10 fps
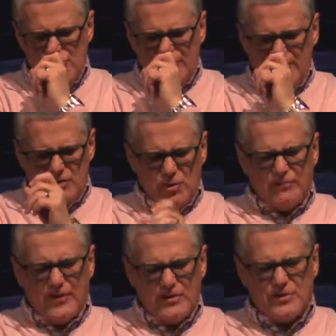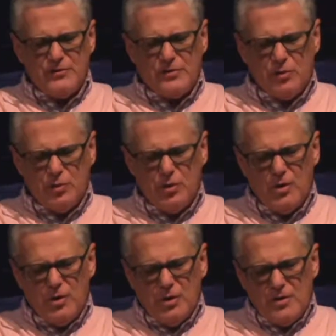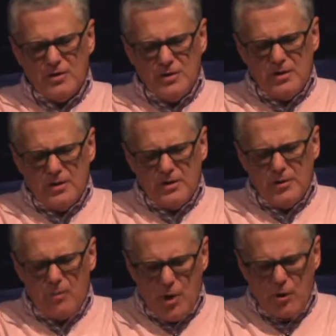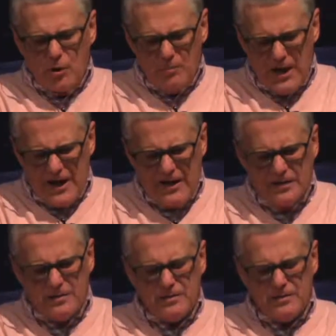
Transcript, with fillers: That's offensive to the modern mind,